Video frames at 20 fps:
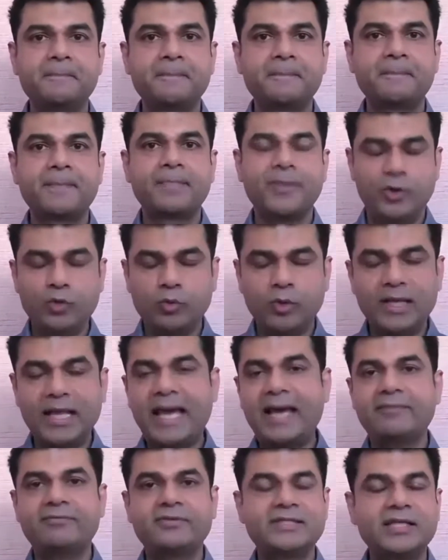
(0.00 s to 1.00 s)
You will
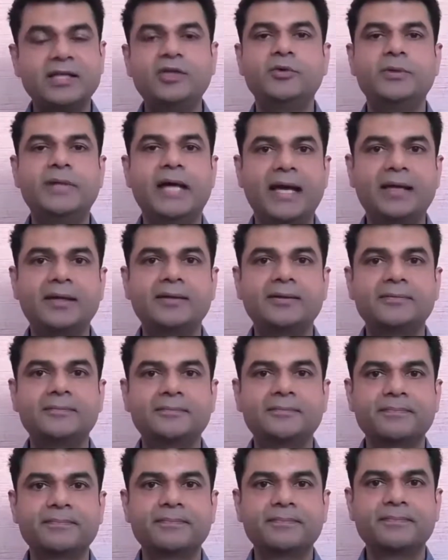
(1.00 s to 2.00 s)
have till you die.
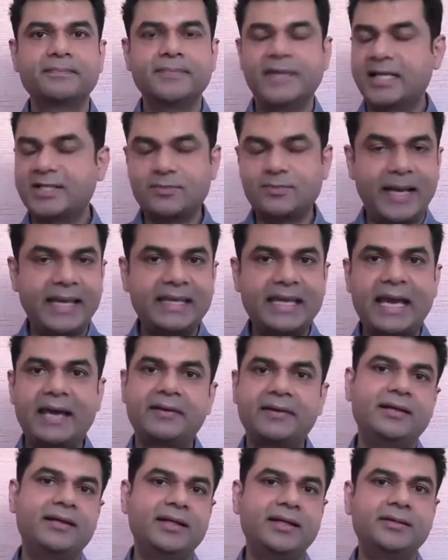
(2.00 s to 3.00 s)
That's my
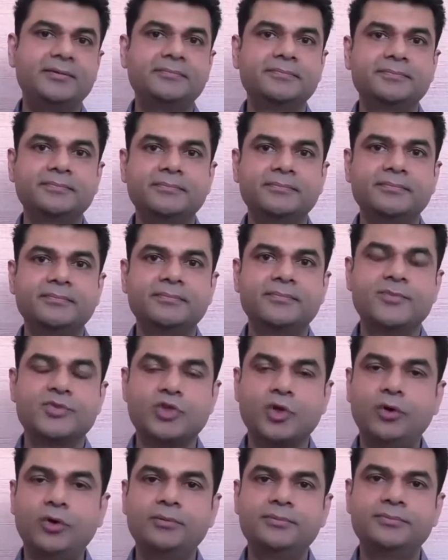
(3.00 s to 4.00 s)
guarantee.
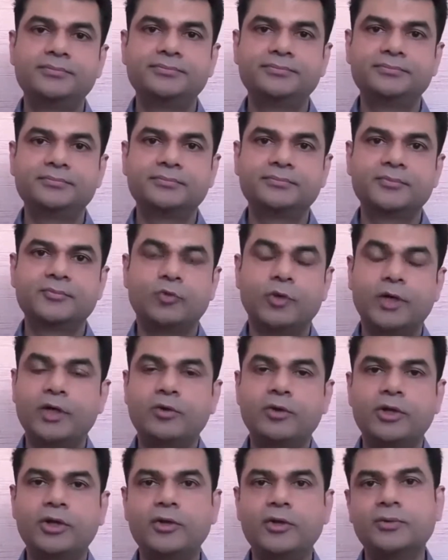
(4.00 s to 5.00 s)
So, what are you
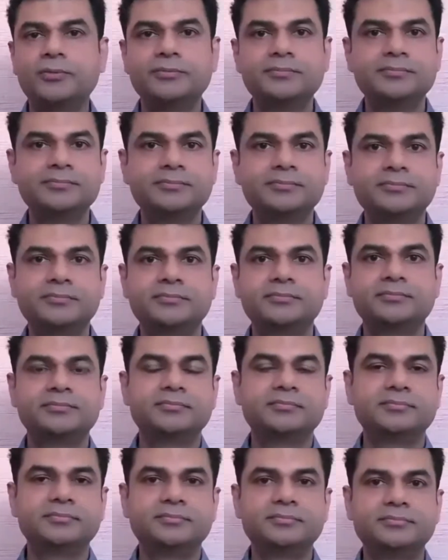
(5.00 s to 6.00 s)
going to do?
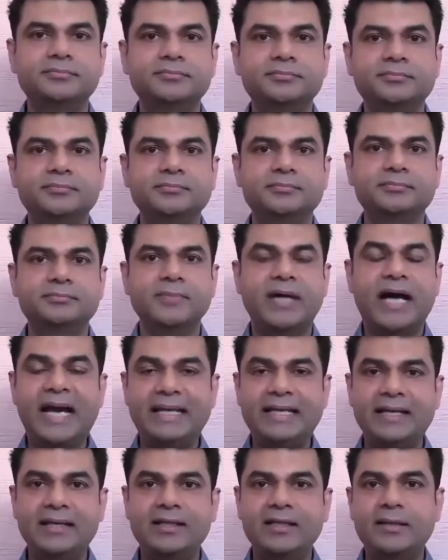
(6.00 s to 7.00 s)

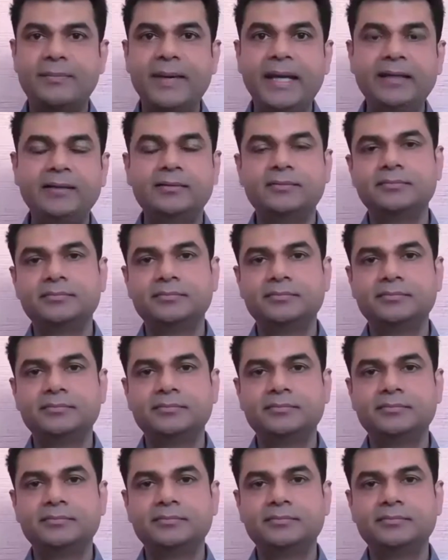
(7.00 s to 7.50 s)
Hide under the bed?